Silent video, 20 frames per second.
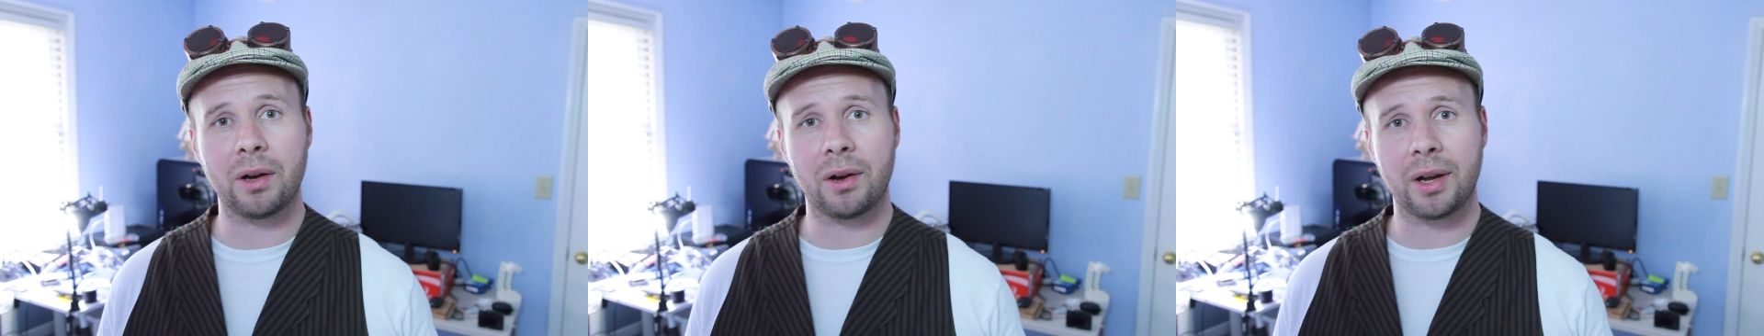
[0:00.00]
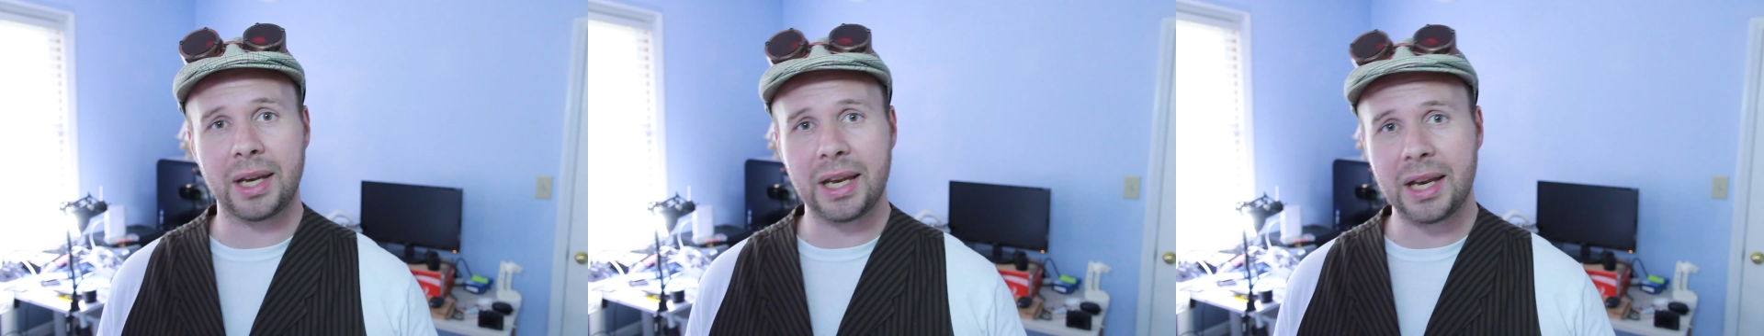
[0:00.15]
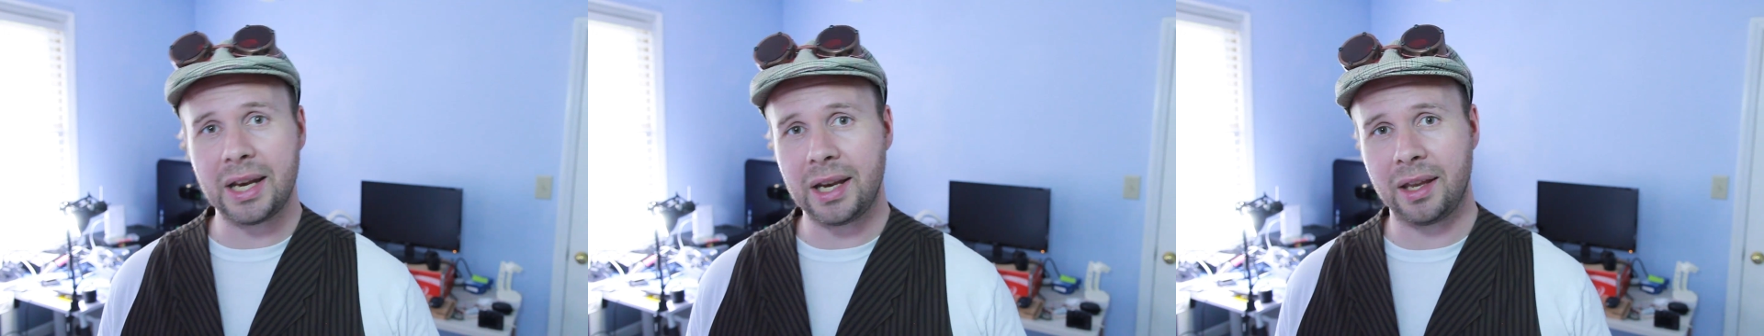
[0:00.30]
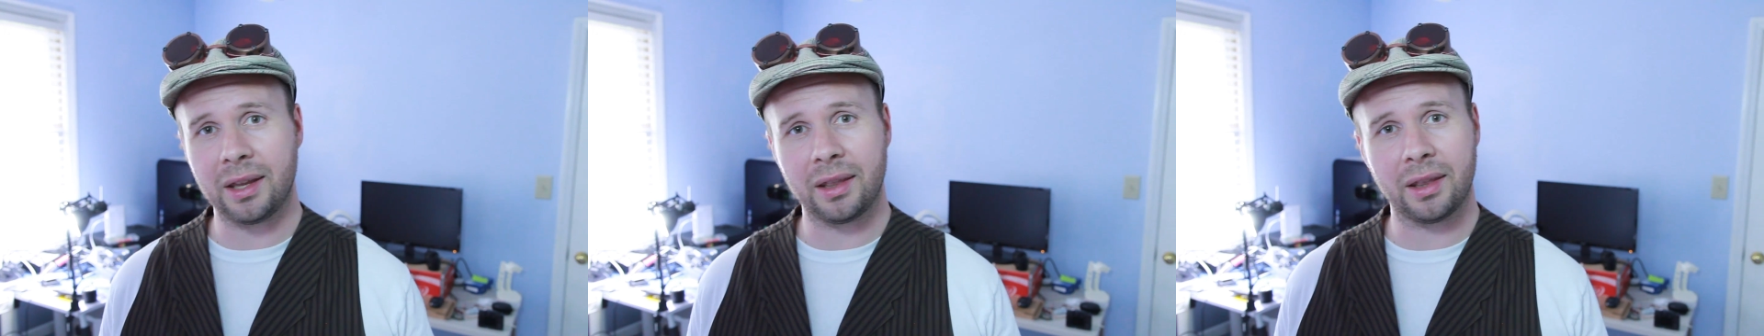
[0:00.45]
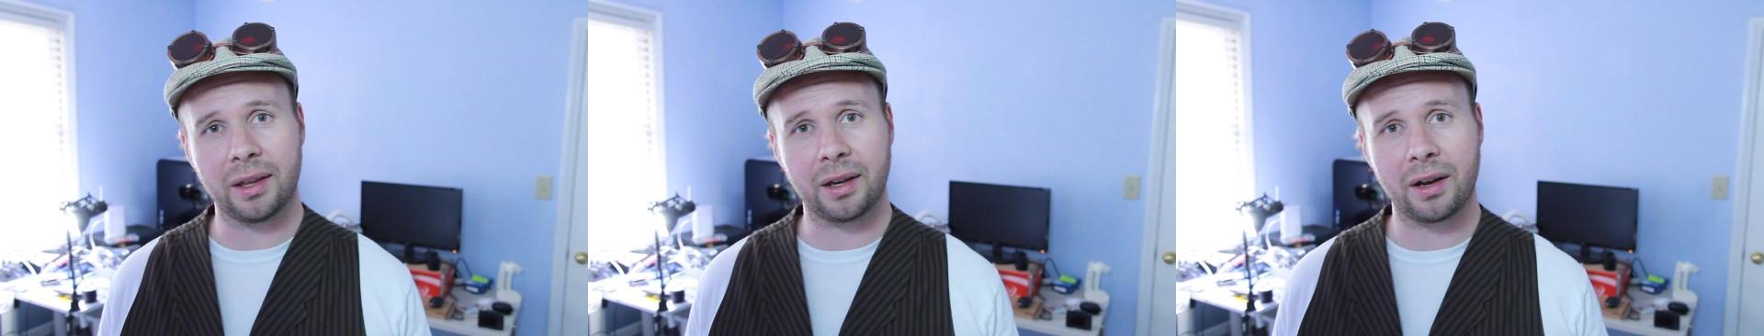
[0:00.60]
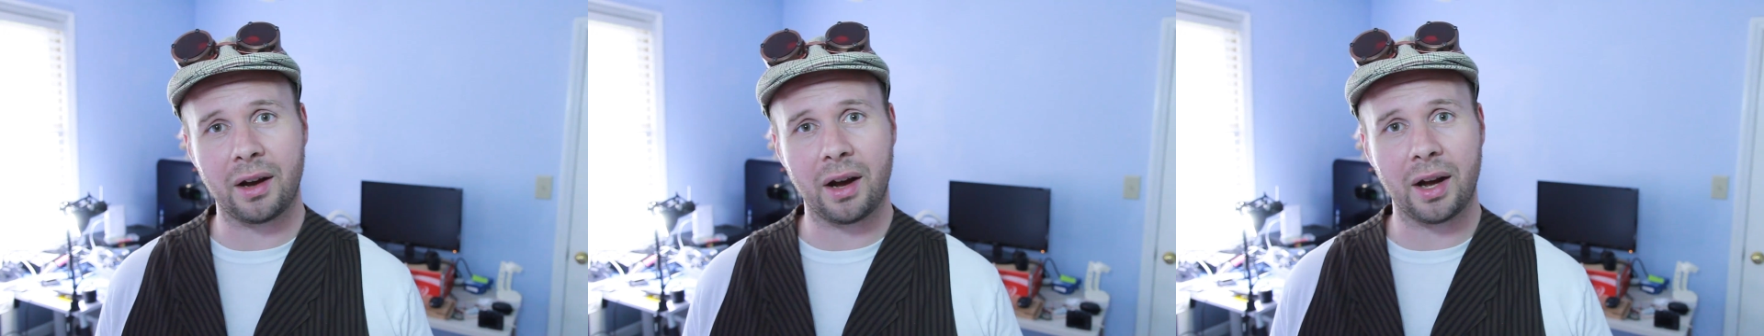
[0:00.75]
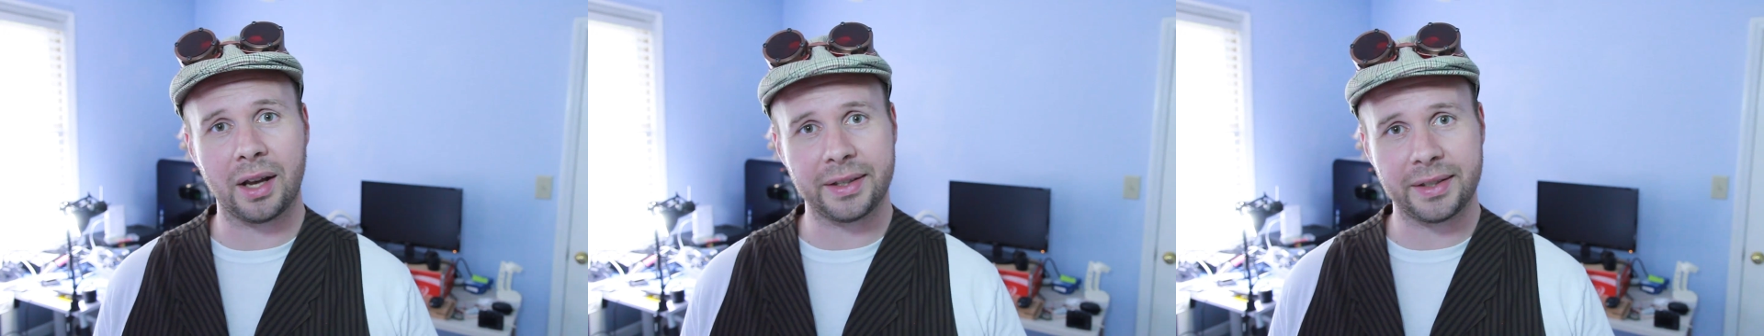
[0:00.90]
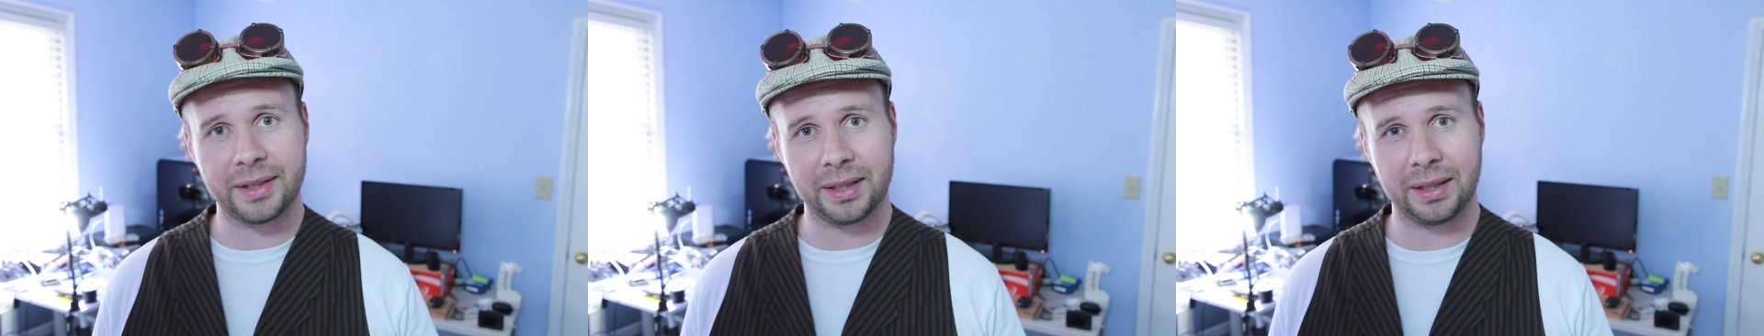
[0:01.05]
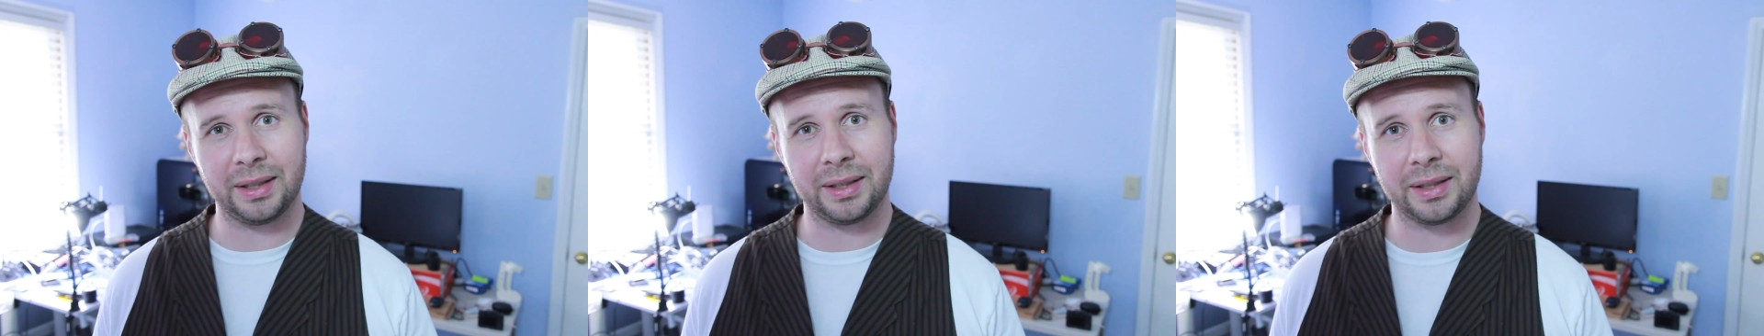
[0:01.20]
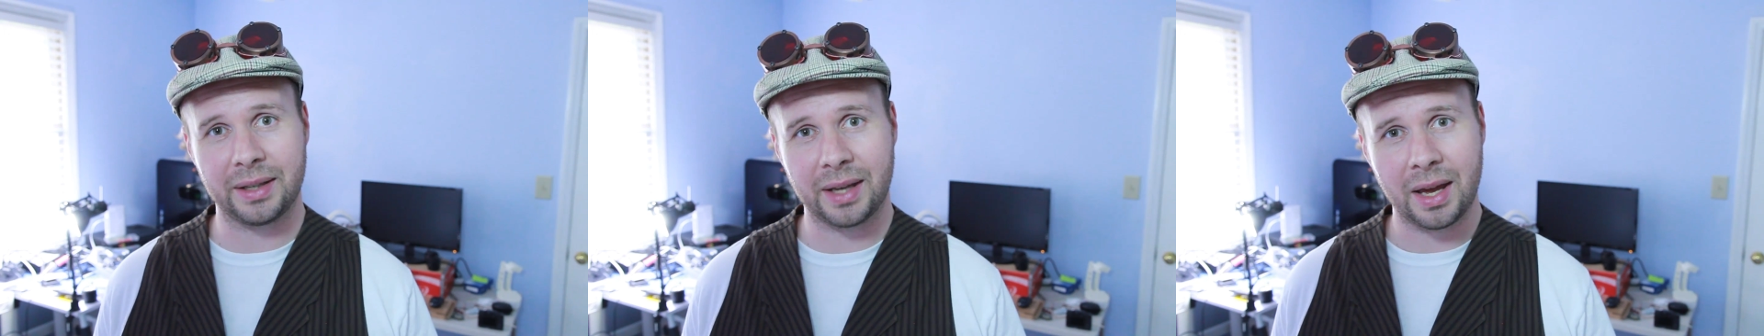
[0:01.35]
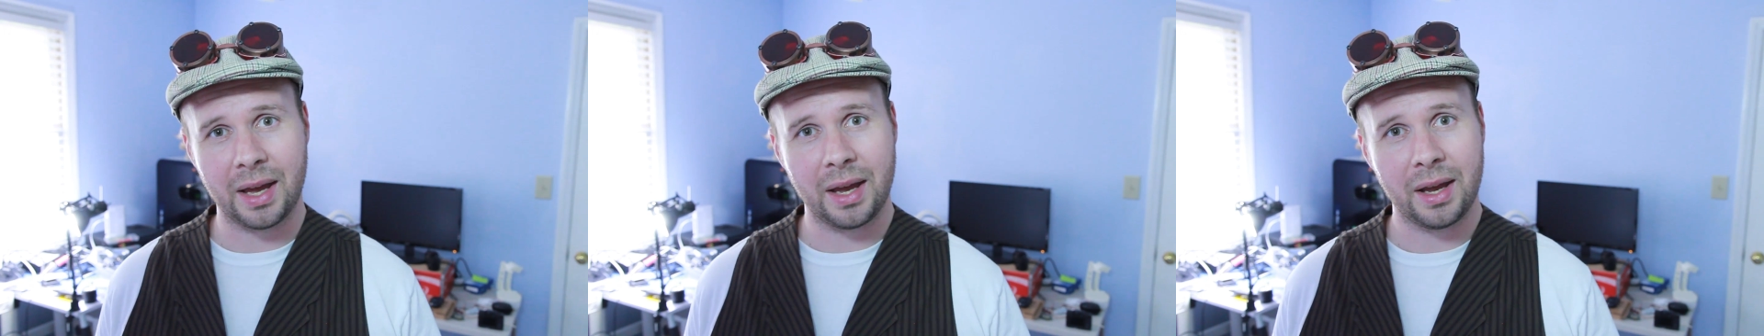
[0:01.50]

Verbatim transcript: on any of the content.